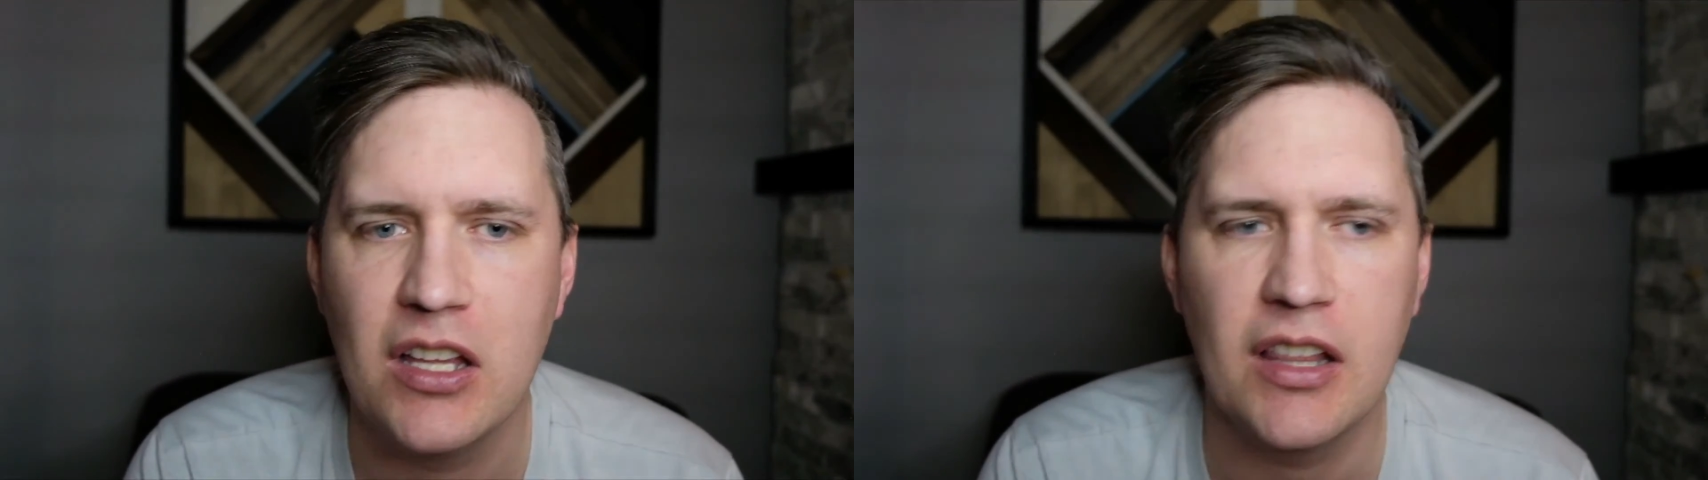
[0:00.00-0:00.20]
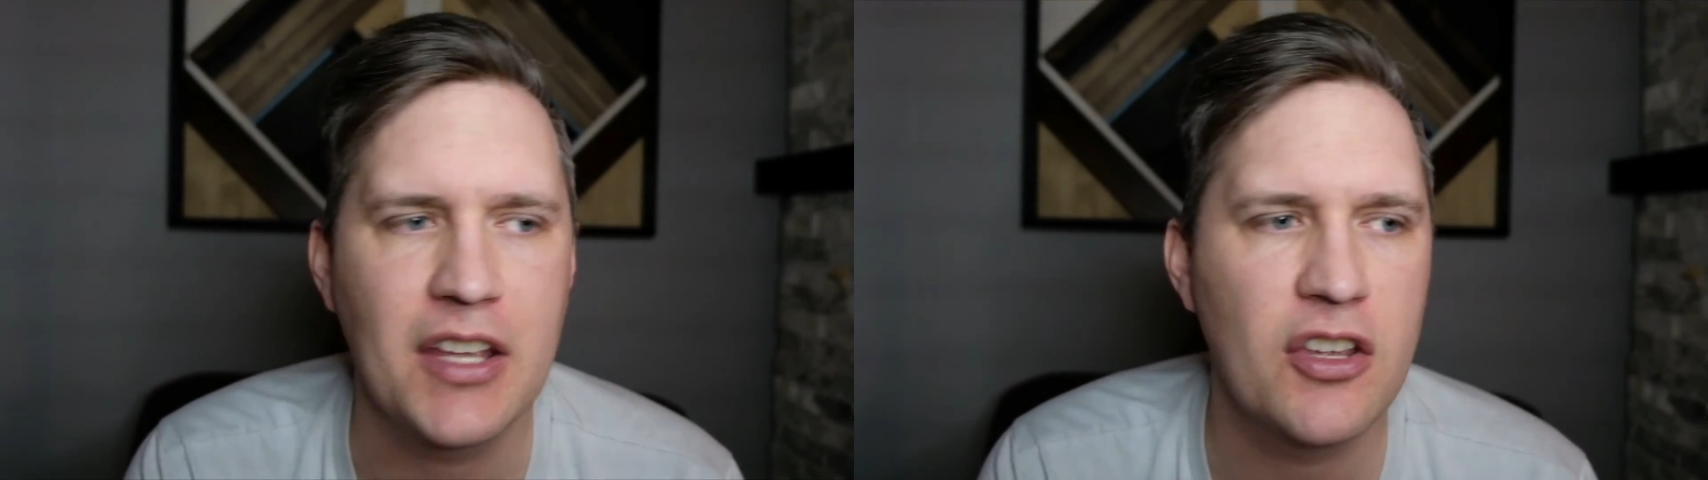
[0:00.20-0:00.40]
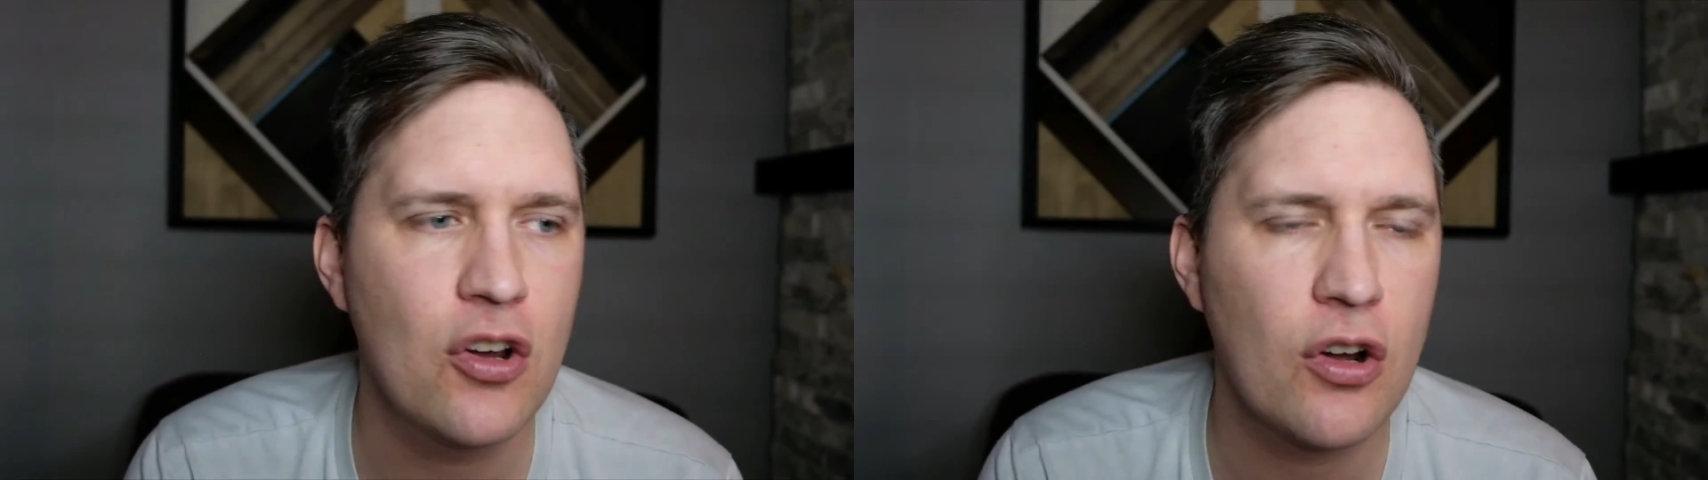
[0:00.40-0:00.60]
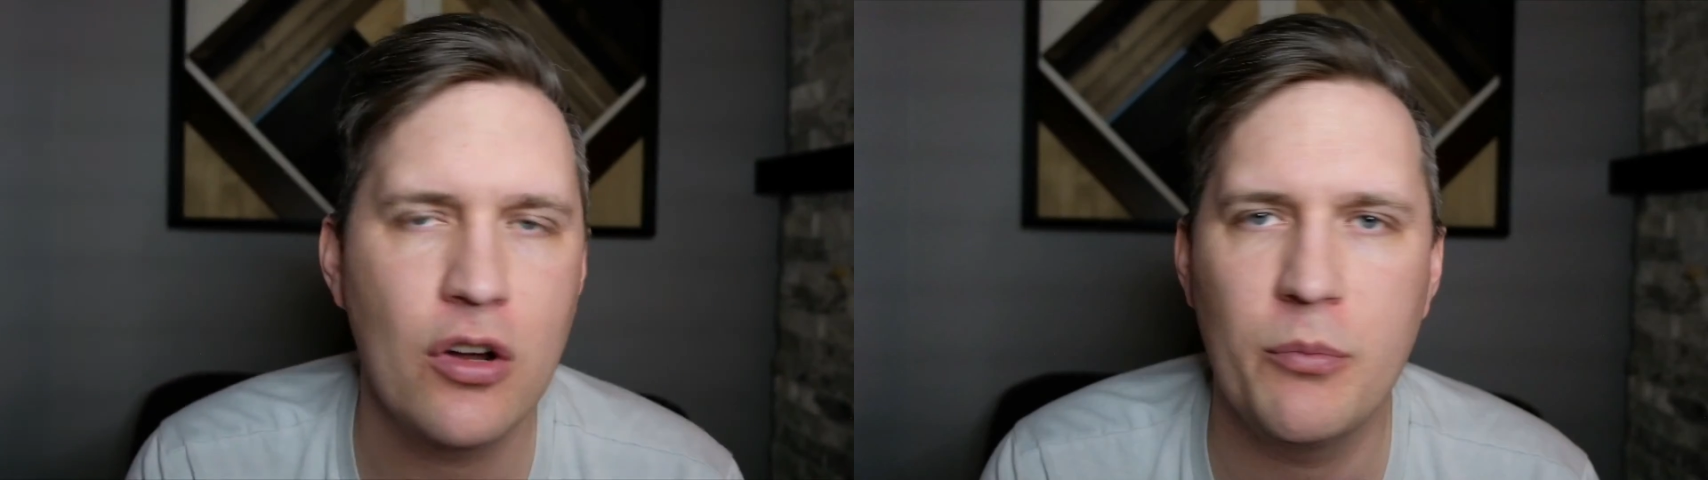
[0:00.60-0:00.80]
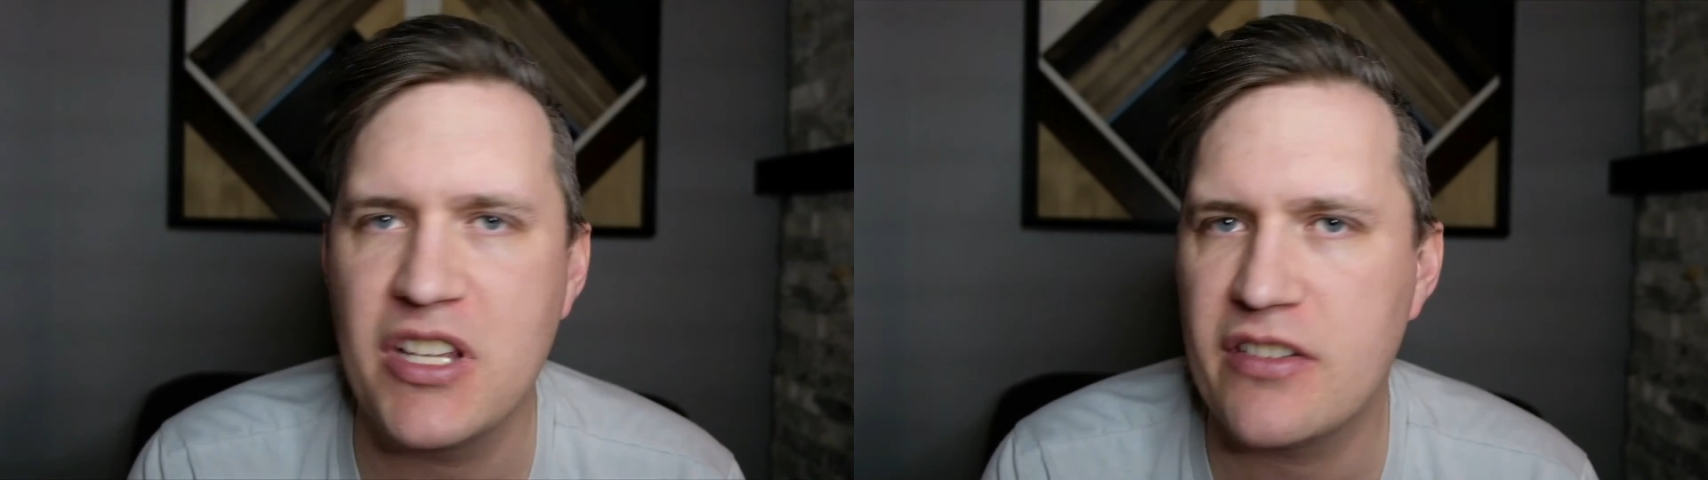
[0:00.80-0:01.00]
like
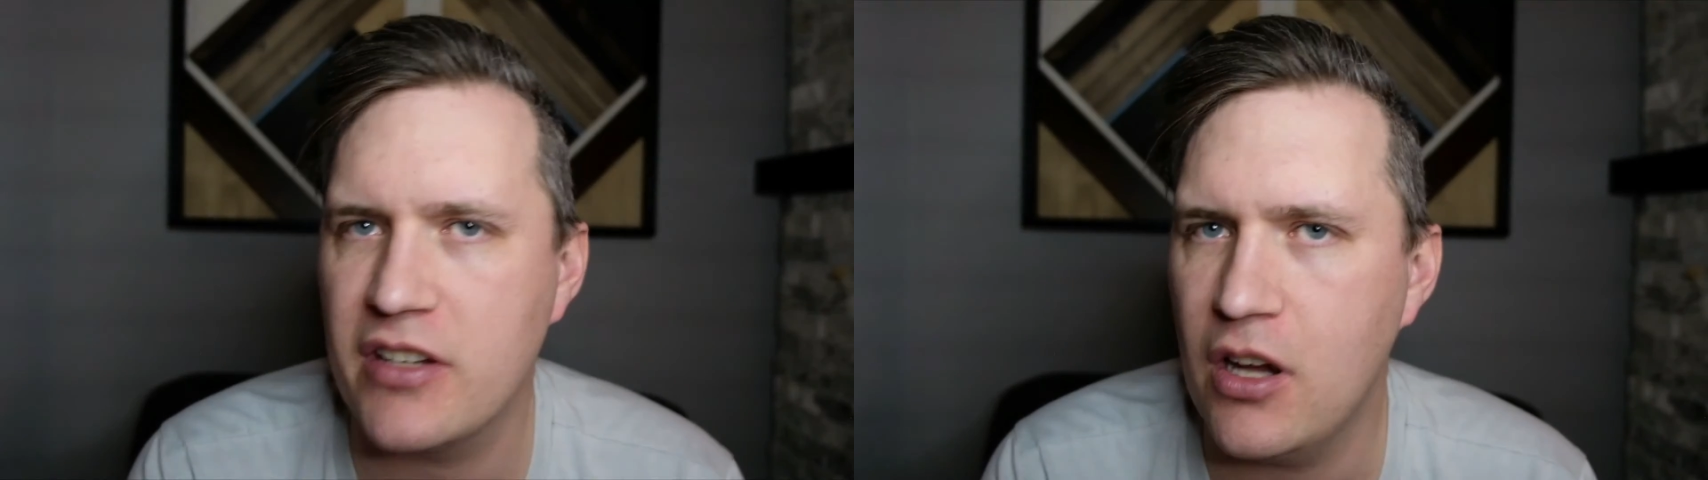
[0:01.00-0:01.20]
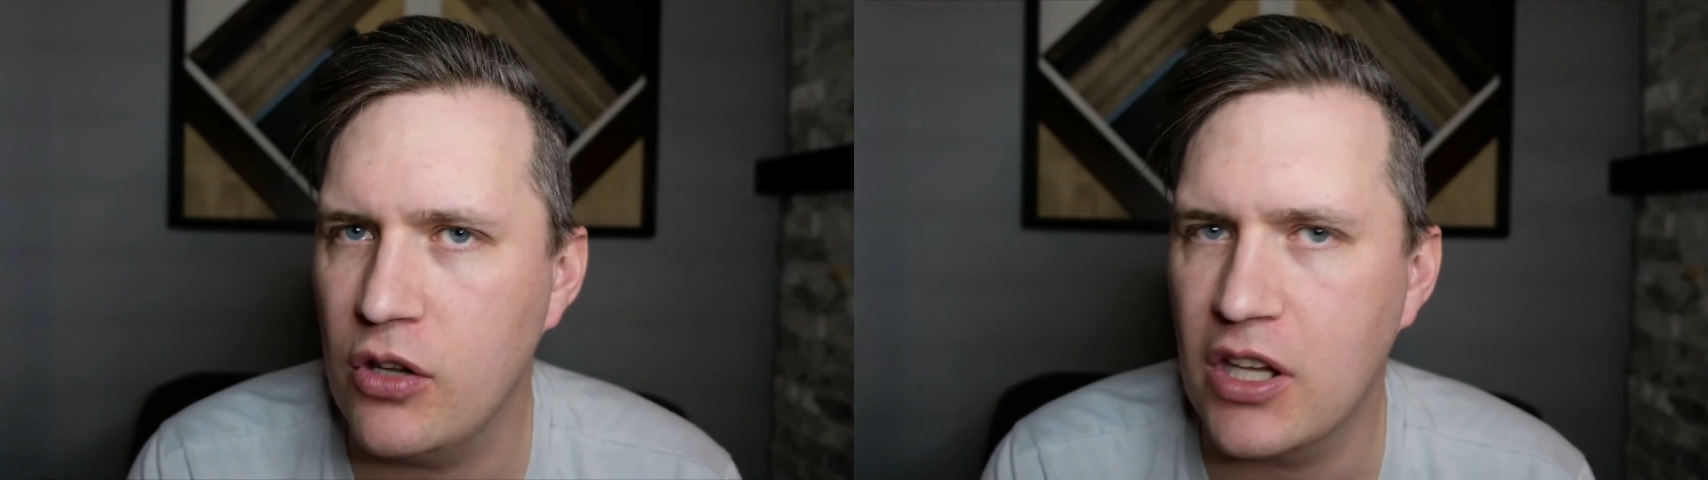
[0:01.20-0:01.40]
you're missing out.